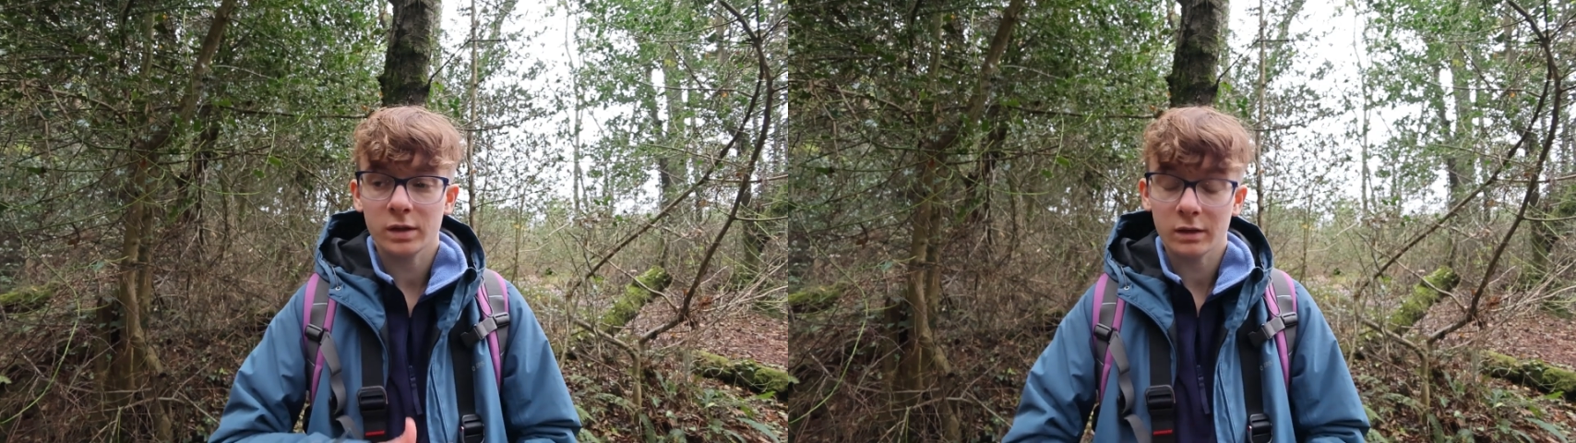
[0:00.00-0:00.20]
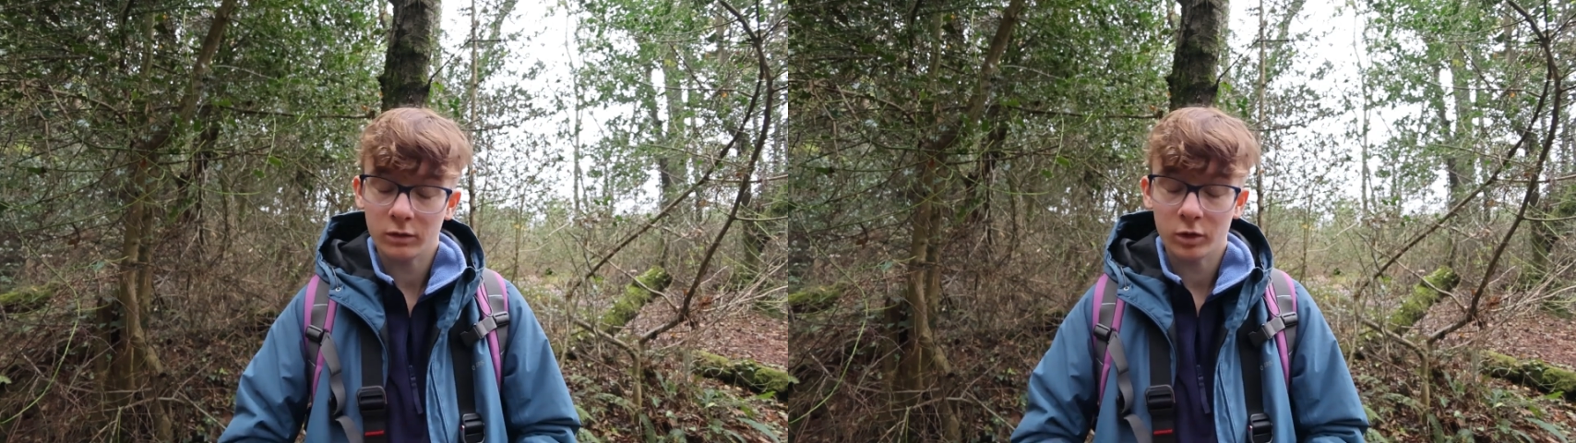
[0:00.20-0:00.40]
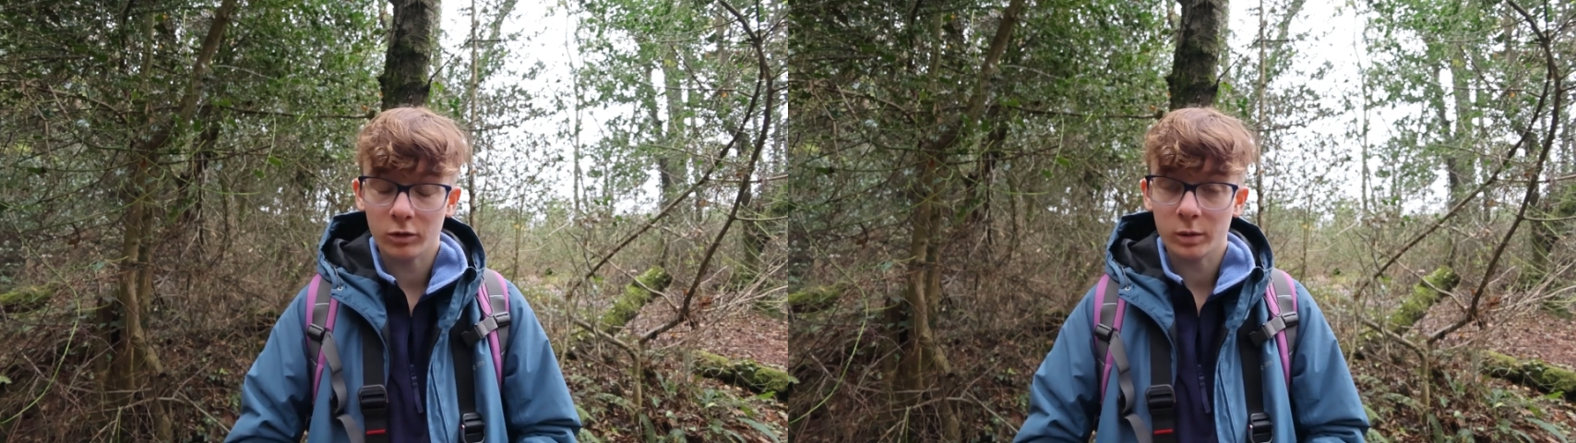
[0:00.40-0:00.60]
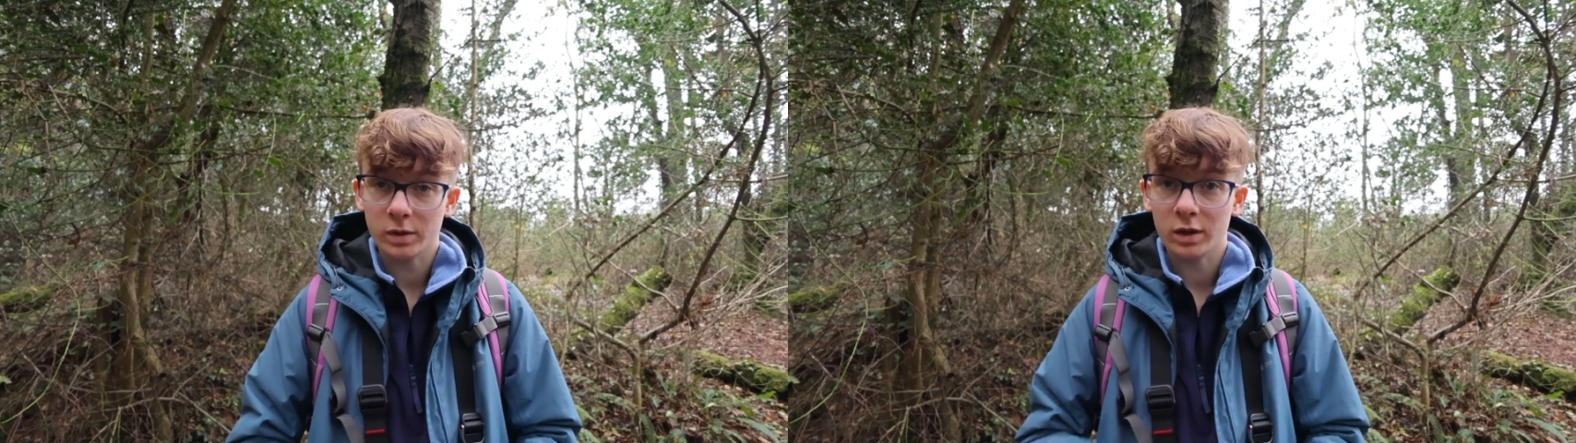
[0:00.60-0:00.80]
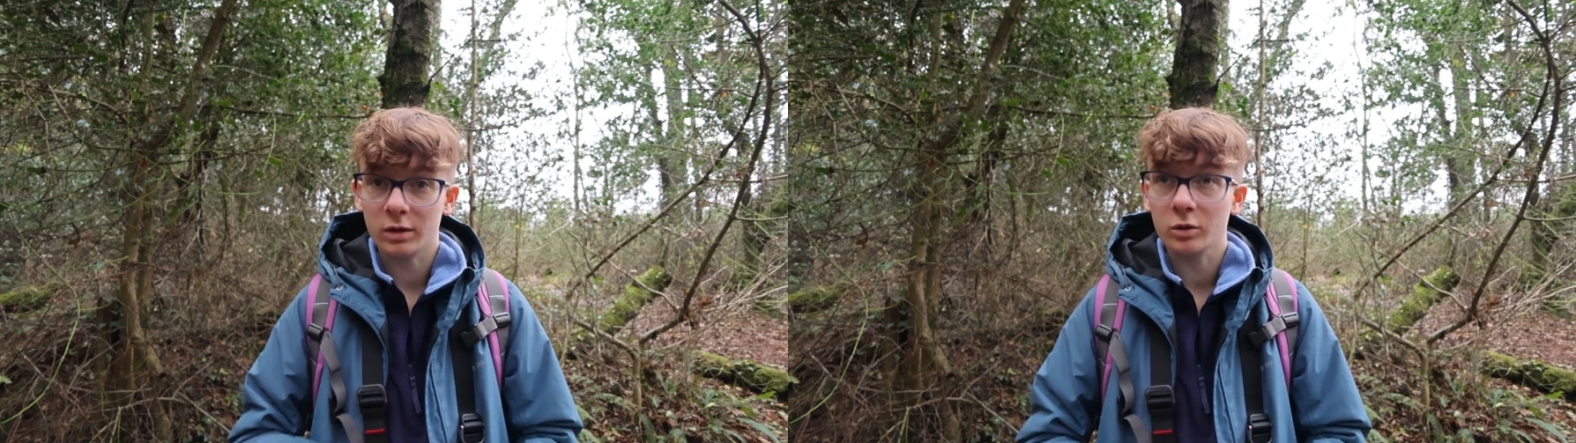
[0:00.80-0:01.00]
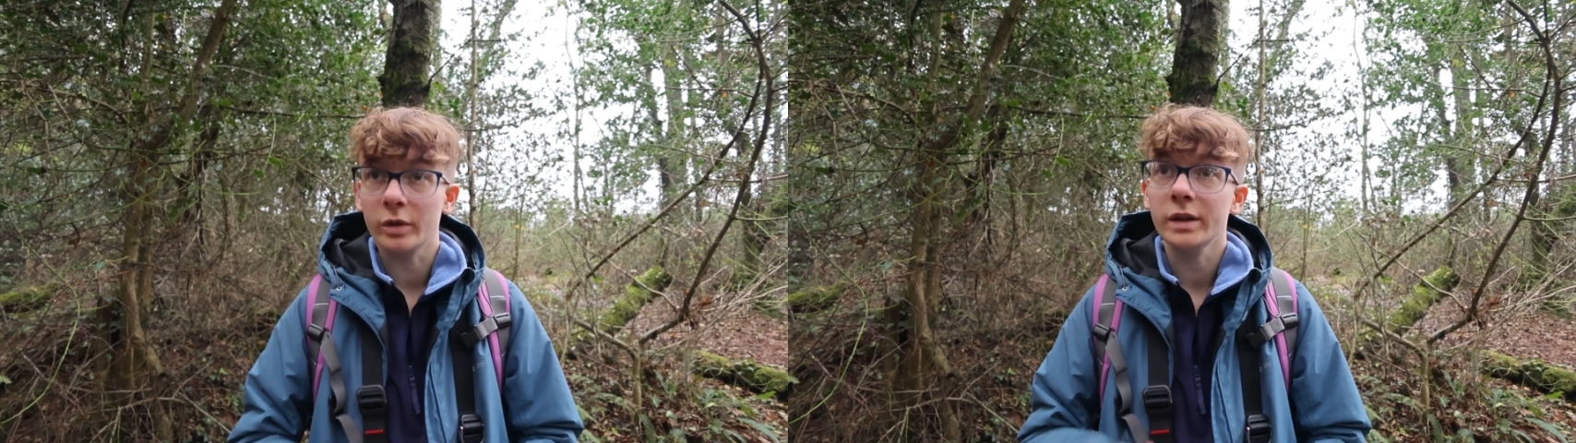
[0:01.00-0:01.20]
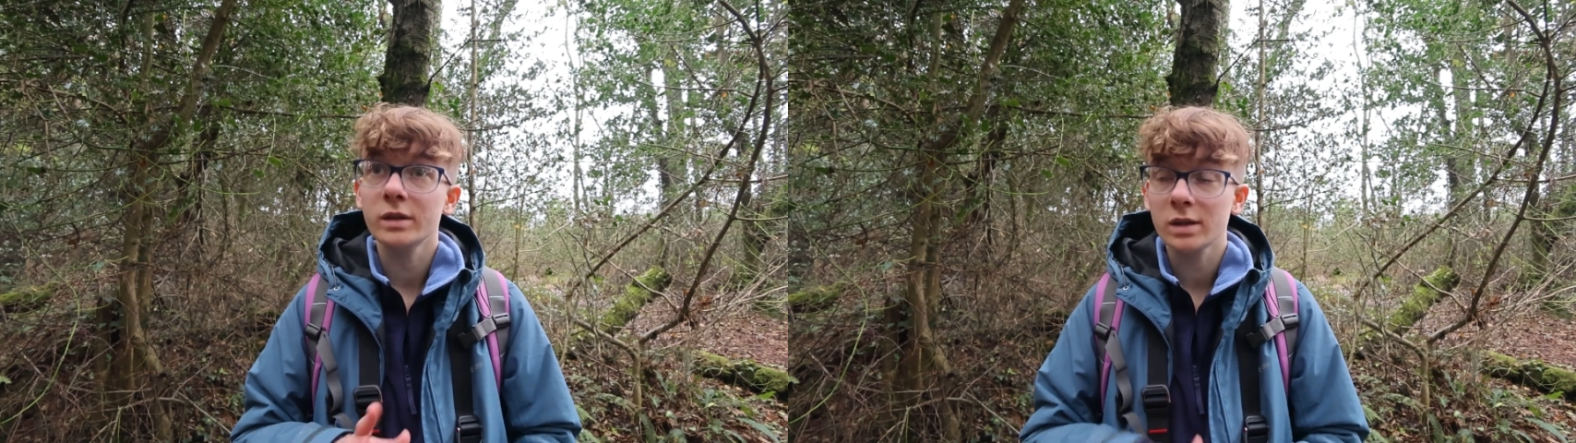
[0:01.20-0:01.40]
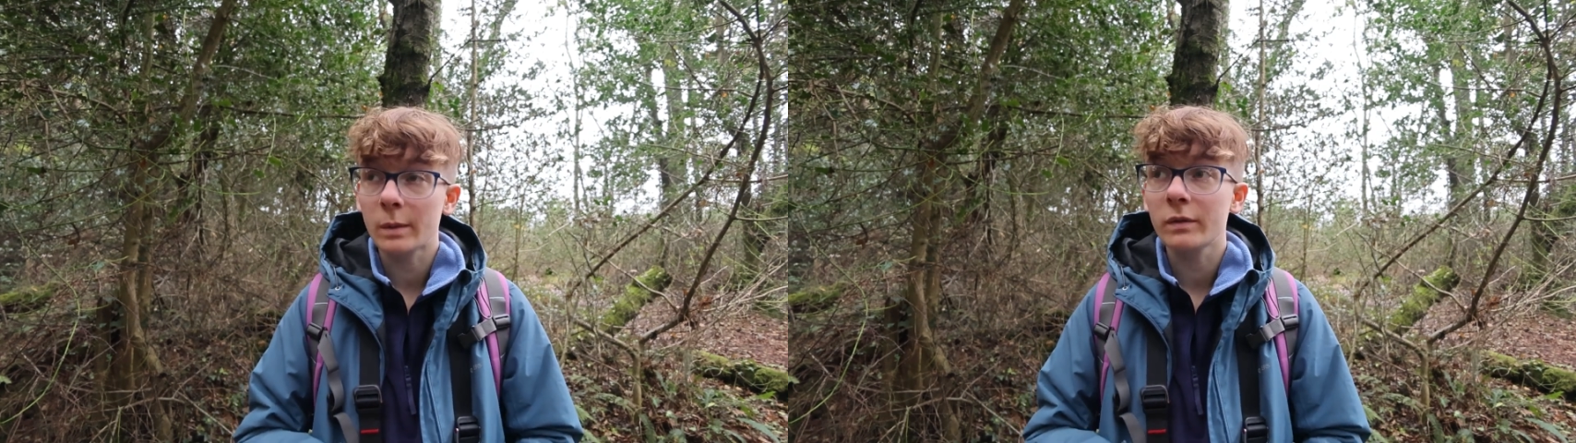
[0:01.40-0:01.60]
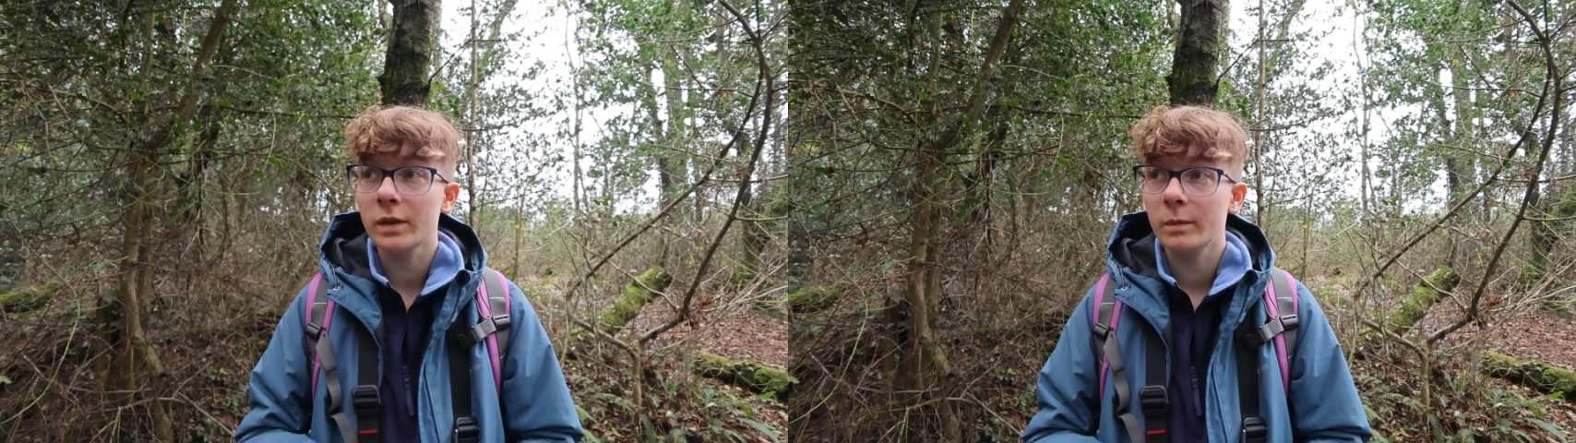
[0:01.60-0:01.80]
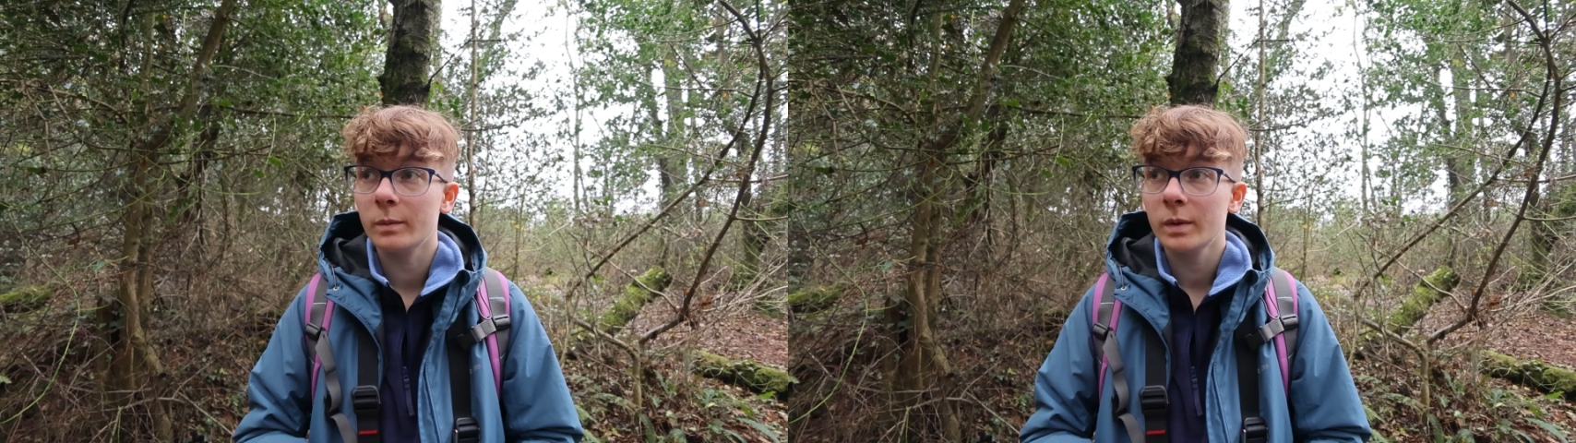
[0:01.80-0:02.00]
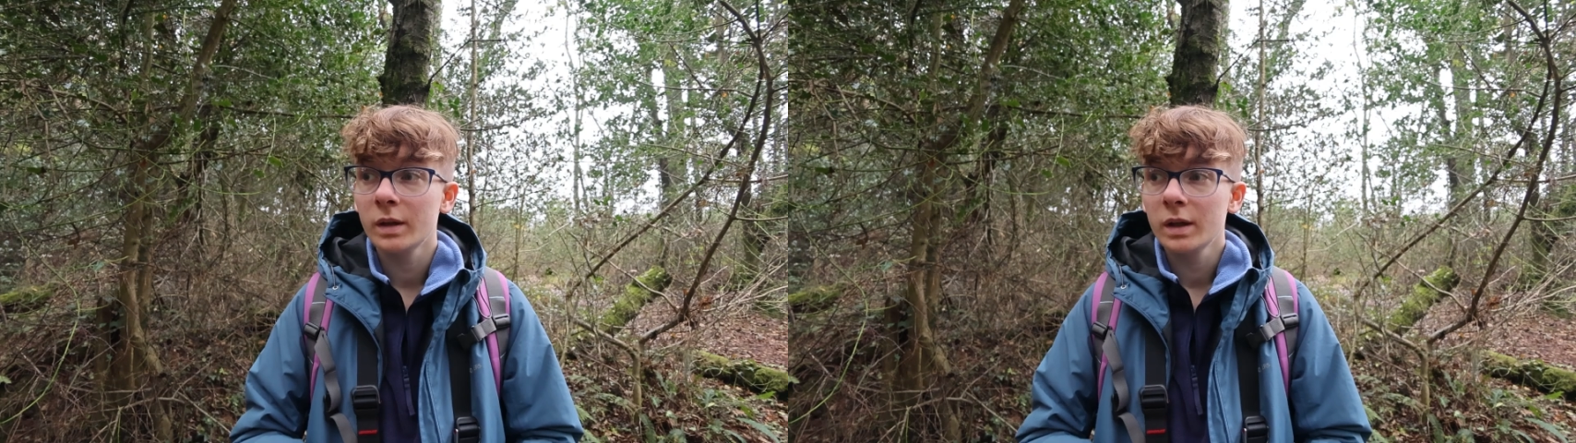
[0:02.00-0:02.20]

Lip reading: different groups that you can join, some of them,